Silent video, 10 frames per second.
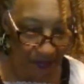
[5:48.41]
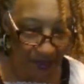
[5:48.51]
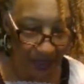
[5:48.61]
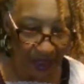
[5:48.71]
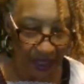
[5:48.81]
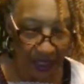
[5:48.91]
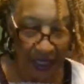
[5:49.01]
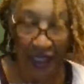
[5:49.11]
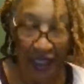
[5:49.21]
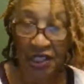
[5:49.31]

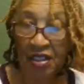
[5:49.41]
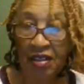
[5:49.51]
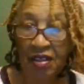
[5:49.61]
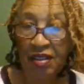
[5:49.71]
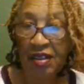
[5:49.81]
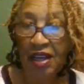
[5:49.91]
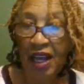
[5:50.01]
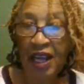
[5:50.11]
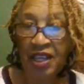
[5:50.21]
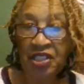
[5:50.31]
As her
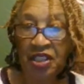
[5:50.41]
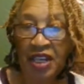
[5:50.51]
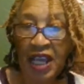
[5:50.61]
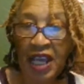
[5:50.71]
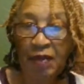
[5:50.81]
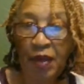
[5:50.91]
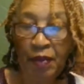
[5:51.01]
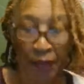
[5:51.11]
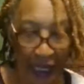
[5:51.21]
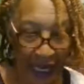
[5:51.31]
name implies,
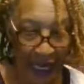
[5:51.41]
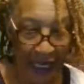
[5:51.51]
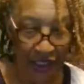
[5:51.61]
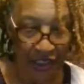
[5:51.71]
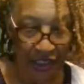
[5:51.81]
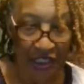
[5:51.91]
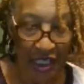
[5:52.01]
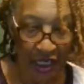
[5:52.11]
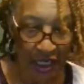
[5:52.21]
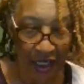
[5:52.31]
she loves
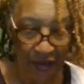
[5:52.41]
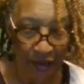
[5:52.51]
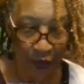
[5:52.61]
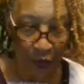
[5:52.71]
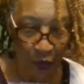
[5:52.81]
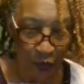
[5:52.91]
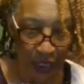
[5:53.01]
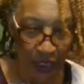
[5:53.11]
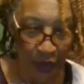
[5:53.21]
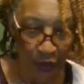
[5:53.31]
Wonder
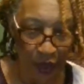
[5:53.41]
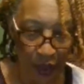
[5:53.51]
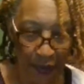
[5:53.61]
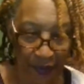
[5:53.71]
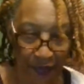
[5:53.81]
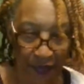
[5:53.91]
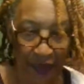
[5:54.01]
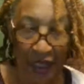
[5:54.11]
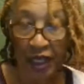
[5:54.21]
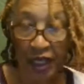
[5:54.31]
Woman. And
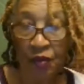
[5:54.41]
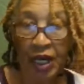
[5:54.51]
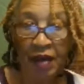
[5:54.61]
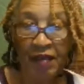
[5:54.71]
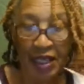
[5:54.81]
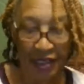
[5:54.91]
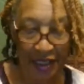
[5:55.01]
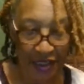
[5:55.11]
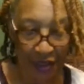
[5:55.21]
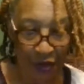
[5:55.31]
whenever I see something
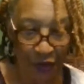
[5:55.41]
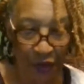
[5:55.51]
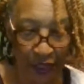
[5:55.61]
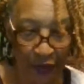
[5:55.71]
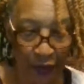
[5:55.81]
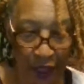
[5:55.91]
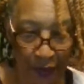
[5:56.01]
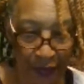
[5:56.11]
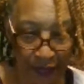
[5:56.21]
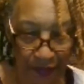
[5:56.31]
Wonder Woman,
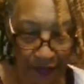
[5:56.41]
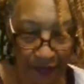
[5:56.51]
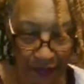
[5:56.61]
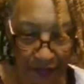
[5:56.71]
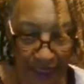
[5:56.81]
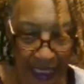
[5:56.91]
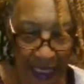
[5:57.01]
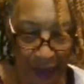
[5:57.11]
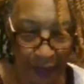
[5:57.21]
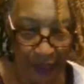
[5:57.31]
I got to make her
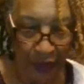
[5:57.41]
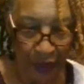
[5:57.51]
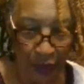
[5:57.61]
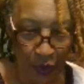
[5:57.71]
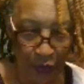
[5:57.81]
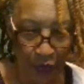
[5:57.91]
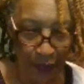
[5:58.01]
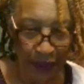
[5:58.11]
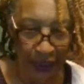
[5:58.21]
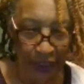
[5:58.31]
Wonder Woman
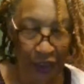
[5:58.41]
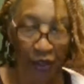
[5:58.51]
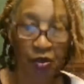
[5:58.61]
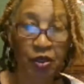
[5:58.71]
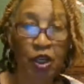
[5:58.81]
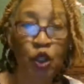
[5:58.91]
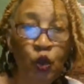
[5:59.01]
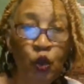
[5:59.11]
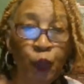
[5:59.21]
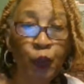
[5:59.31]
t-shirt. Oops.
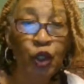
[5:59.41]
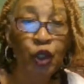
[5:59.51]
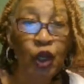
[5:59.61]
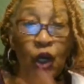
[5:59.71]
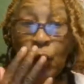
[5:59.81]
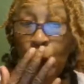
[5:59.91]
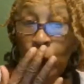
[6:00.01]
Ooh.